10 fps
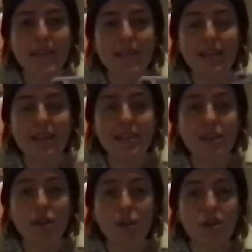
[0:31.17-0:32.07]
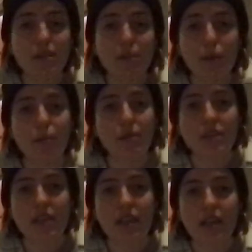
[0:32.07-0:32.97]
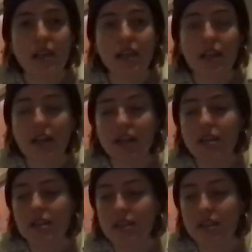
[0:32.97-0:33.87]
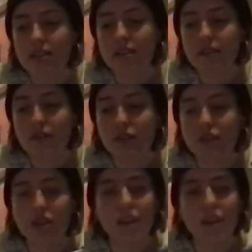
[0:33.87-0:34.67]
it's a cozy bubble tonight, like, for sure.